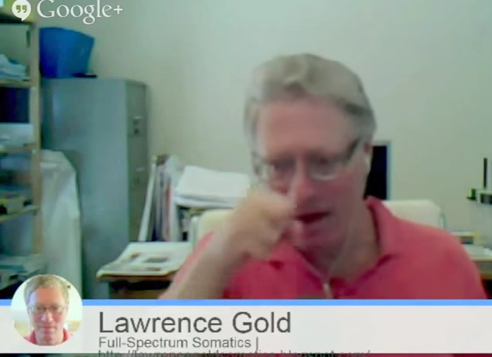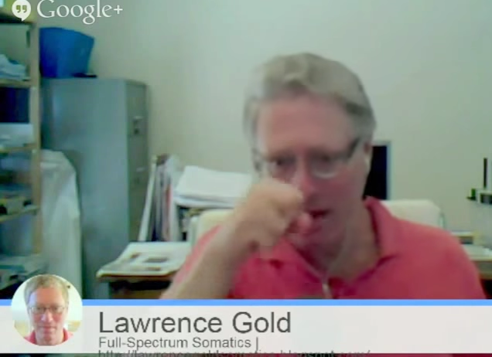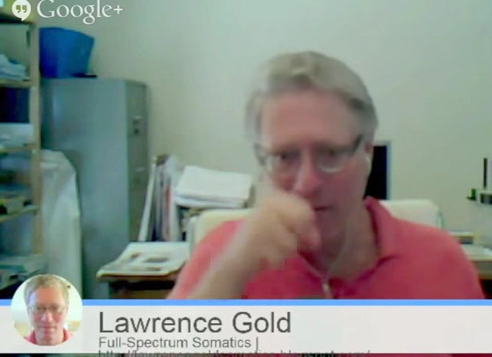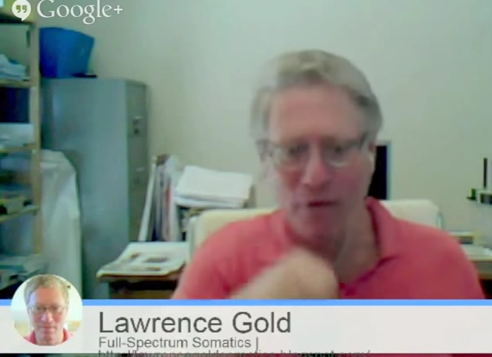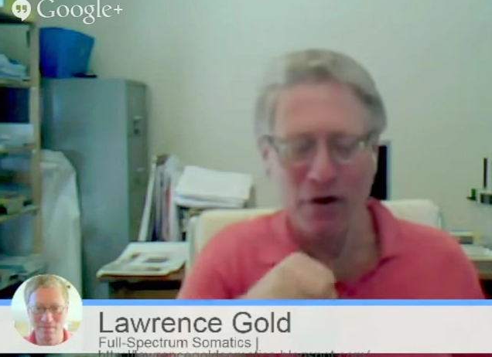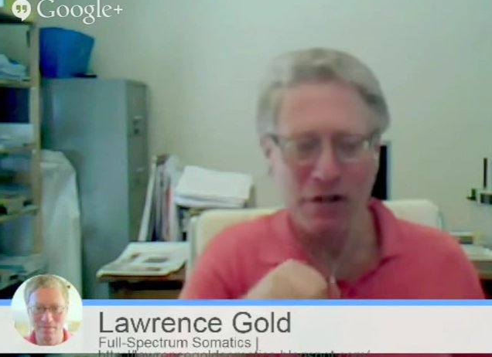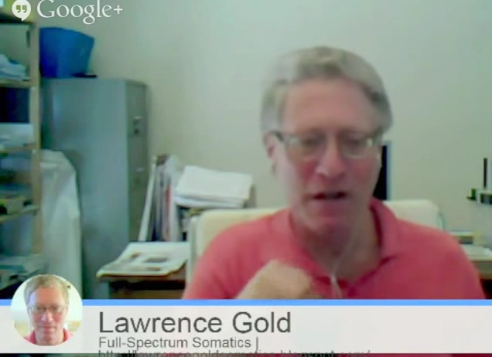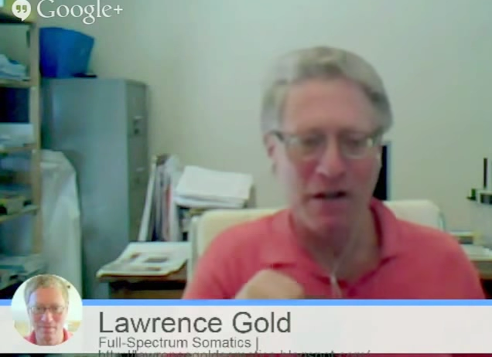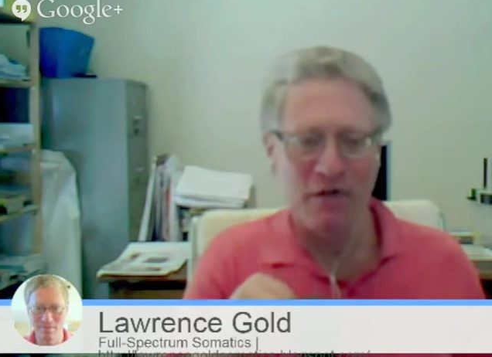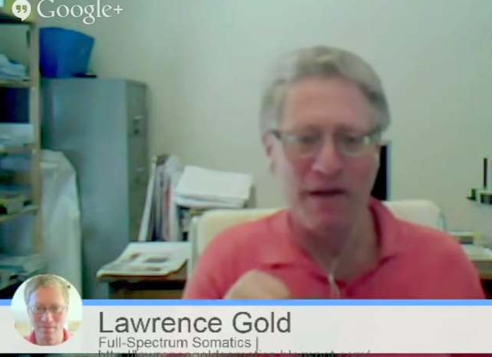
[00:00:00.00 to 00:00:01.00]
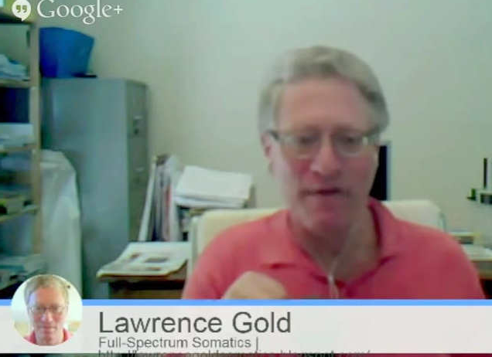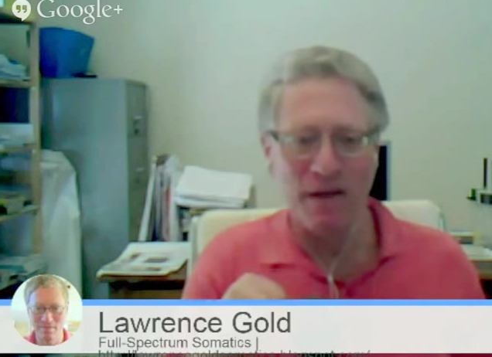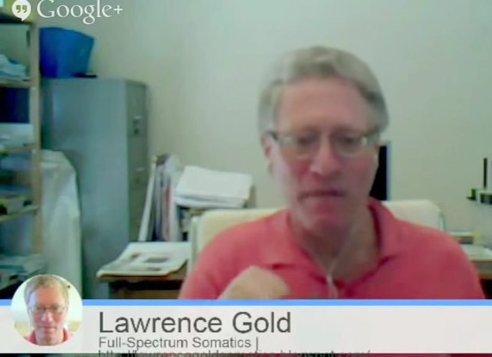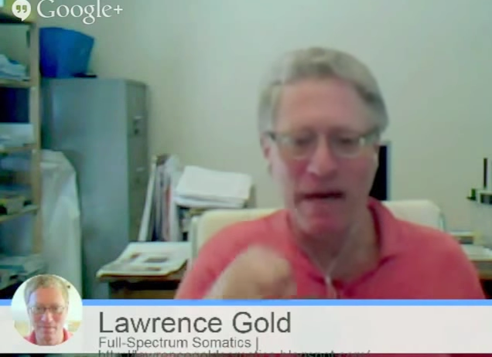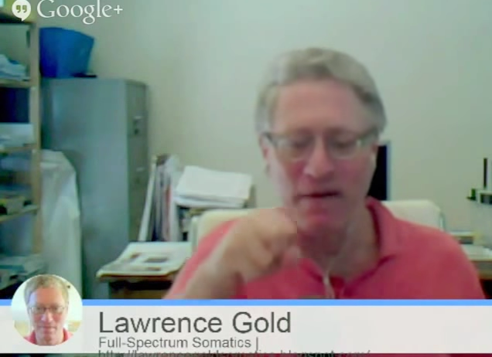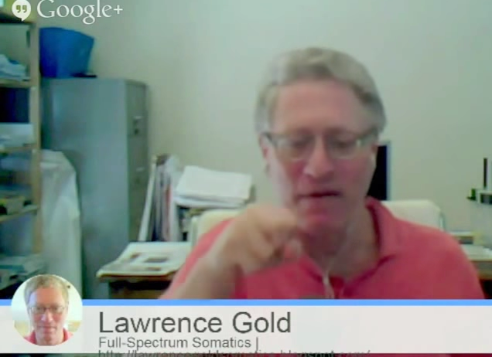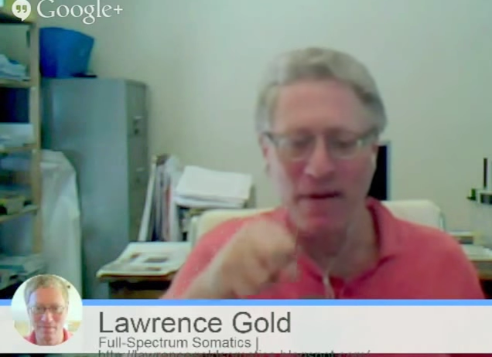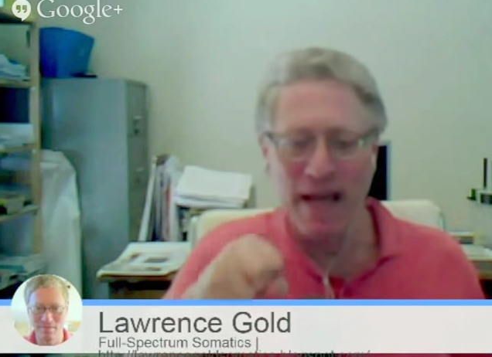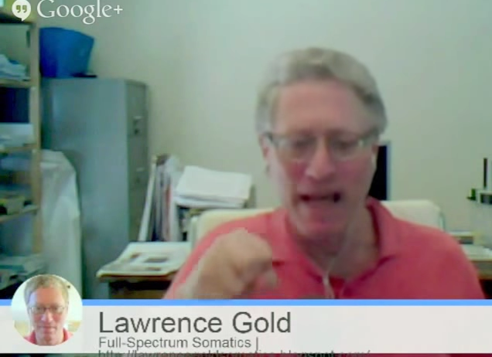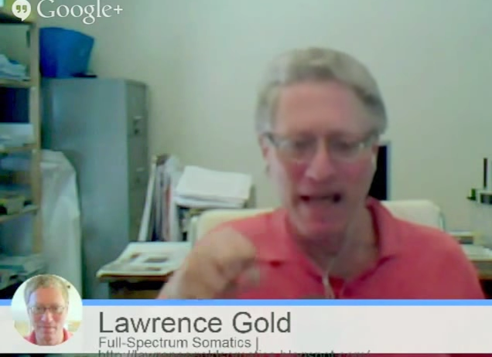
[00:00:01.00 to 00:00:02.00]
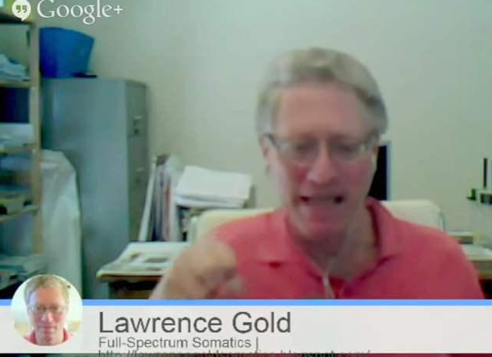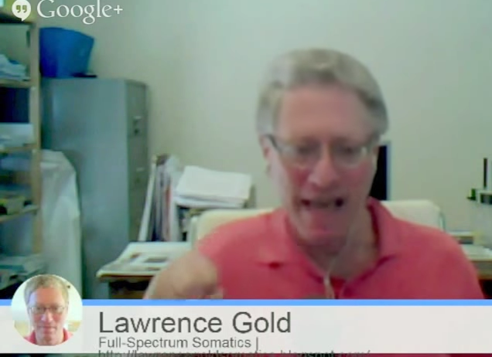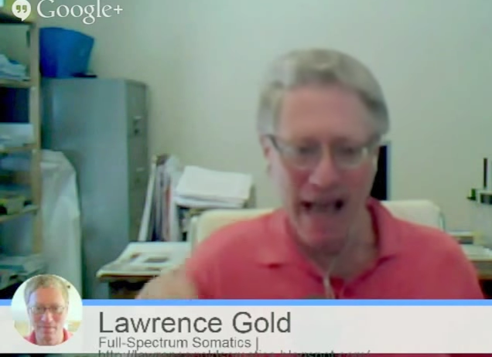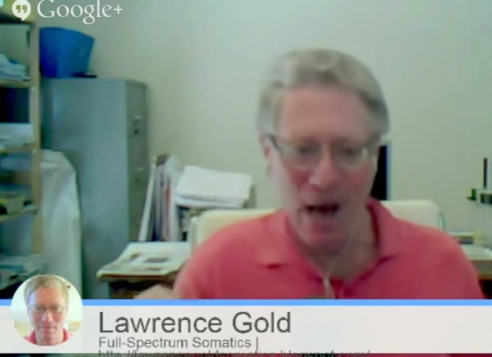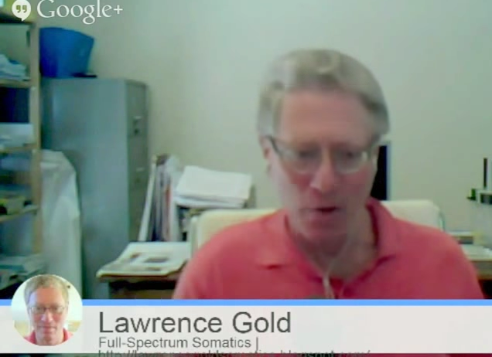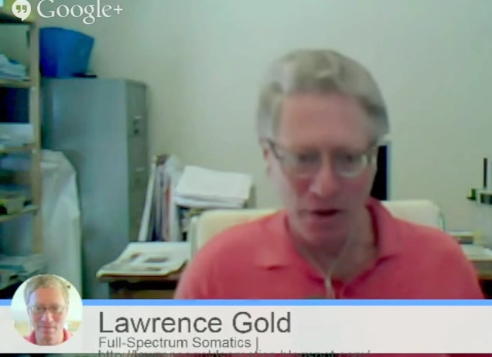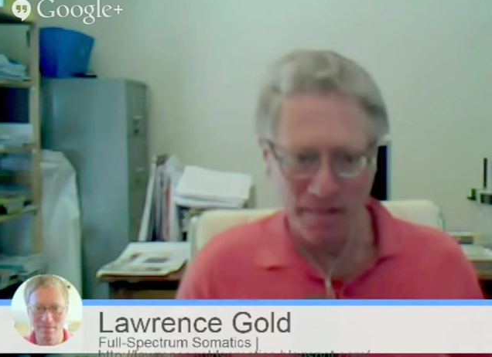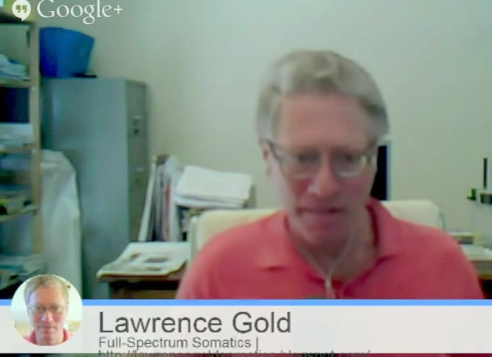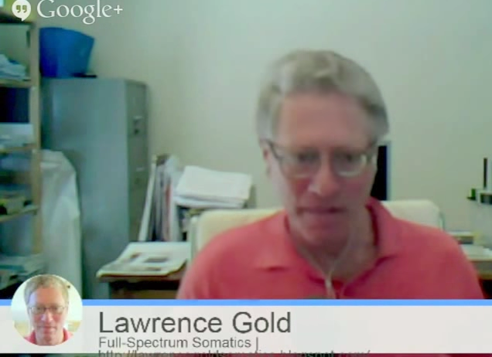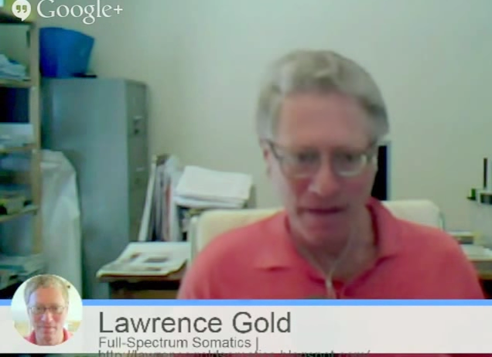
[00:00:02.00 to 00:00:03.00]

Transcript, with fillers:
Speaker 1: at first it's vivid, but it fades out.